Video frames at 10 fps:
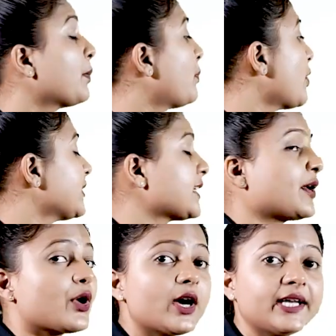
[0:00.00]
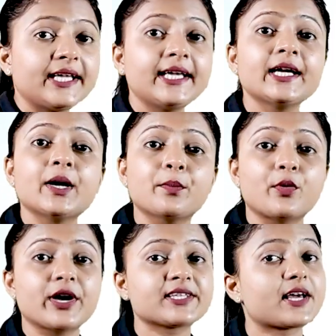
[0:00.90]
Boys are naughty.
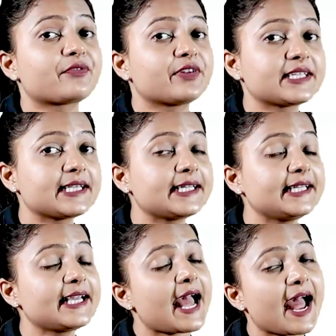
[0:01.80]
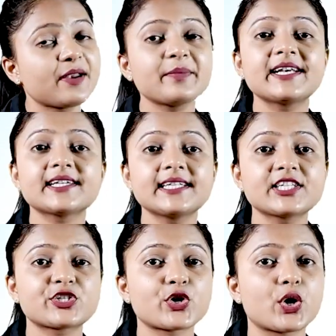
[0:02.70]
Boys are physically and
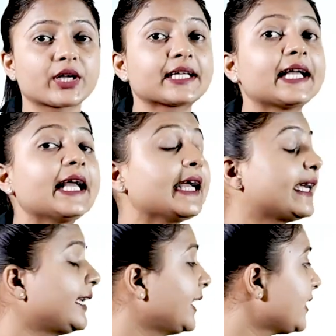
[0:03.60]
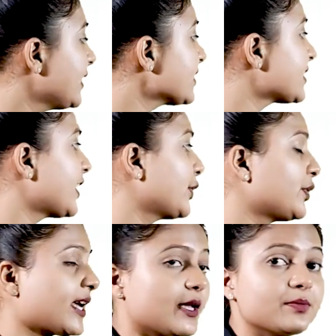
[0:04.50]
mentally strong. Creating
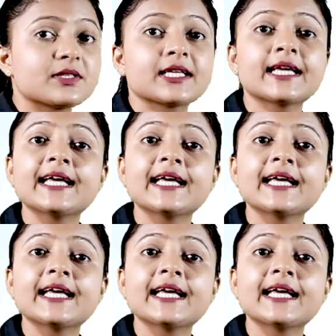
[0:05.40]
stereotypes.